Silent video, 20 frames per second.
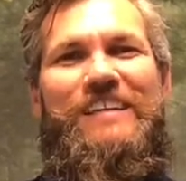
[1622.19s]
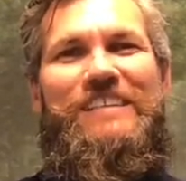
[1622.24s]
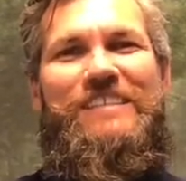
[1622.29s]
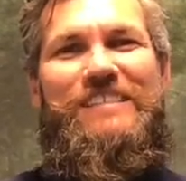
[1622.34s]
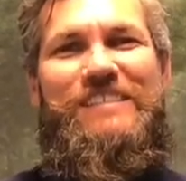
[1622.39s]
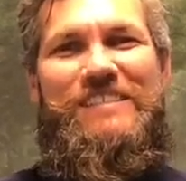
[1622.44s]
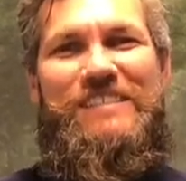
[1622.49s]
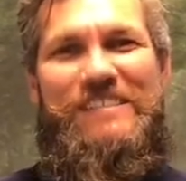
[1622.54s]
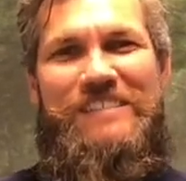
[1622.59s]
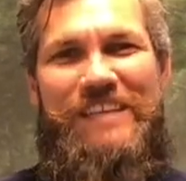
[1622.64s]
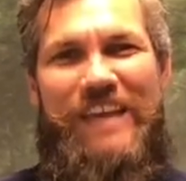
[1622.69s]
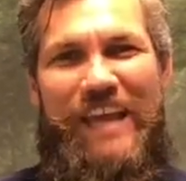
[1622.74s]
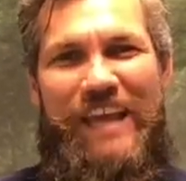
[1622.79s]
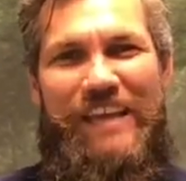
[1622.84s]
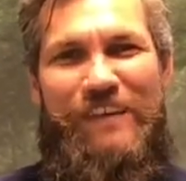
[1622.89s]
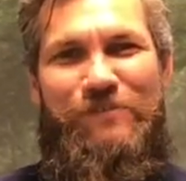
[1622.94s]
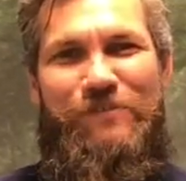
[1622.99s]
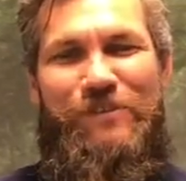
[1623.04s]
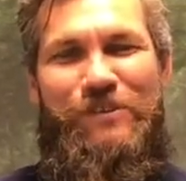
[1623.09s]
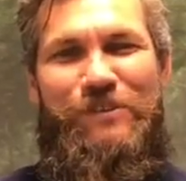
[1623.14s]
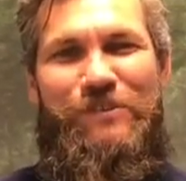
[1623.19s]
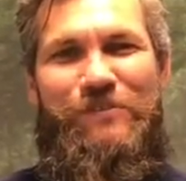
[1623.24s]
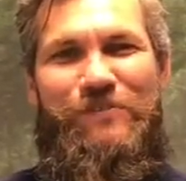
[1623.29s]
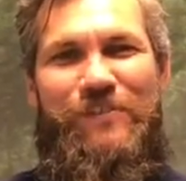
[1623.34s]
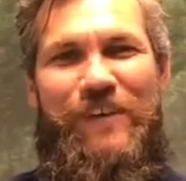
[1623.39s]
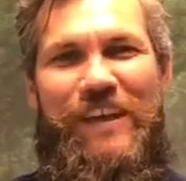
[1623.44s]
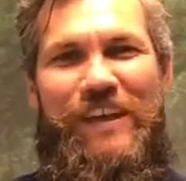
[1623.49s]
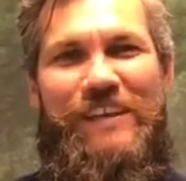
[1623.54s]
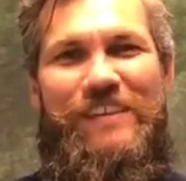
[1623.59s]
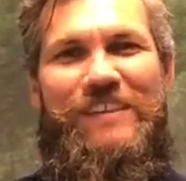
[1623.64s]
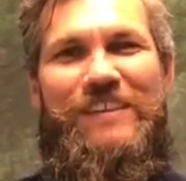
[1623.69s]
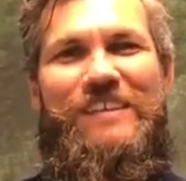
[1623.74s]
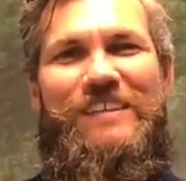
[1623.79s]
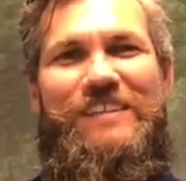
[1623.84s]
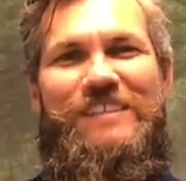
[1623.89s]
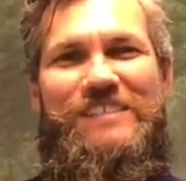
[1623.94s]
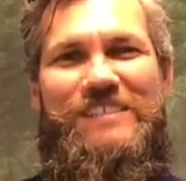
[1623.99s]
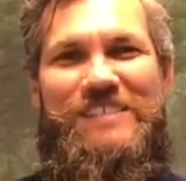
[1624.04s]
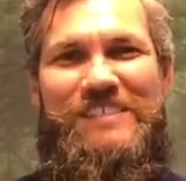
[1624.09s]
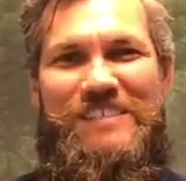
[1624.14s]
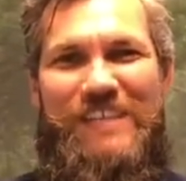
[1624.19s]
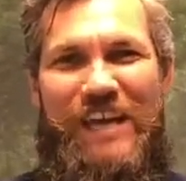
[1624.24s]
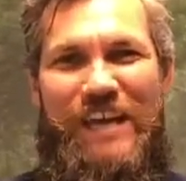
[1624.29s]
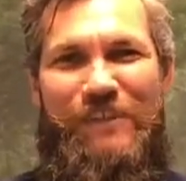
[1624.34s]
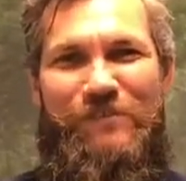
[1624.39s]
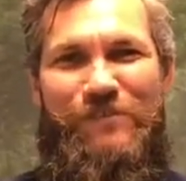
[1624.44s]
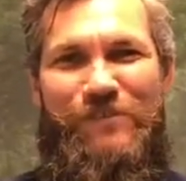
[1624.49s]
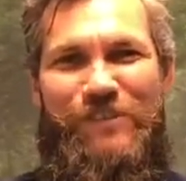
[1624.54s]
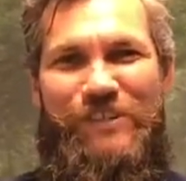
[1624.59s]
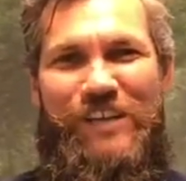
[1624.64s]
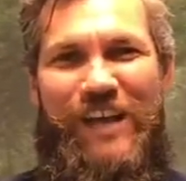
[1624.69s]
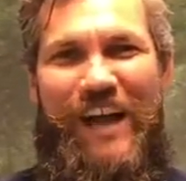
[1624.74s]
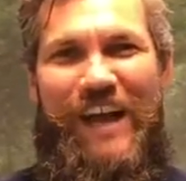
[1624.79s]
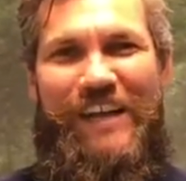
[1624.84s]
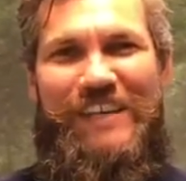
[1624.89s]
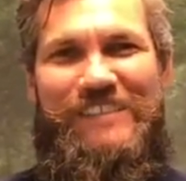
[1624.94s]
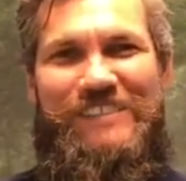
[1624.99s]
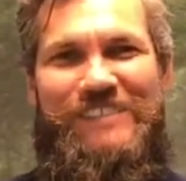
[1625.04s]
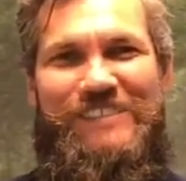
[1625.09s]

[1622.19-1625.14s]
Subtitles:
stand for your faith, stand for God.